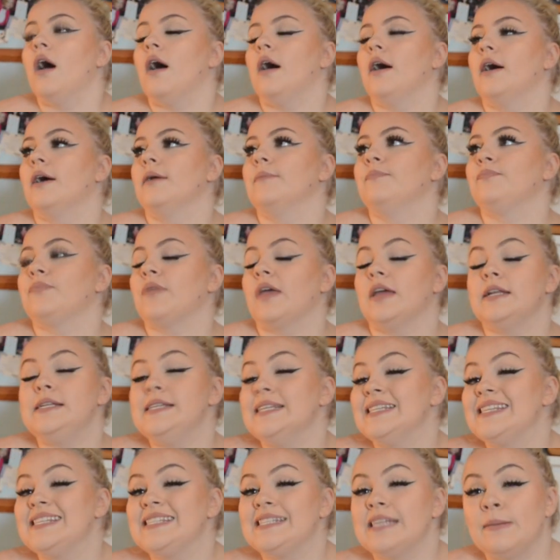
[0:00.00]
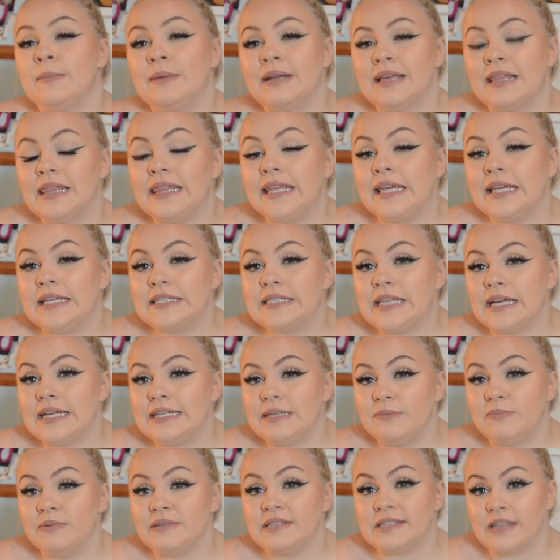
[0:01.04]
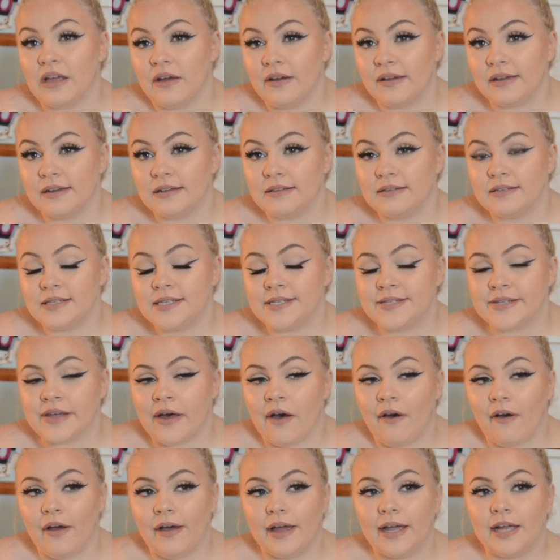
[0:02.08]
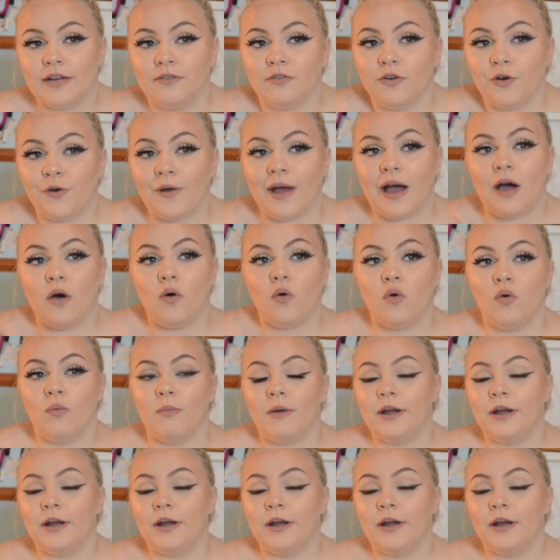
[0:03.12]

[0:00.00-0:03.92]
I did similar things that I did with science. I wrote out all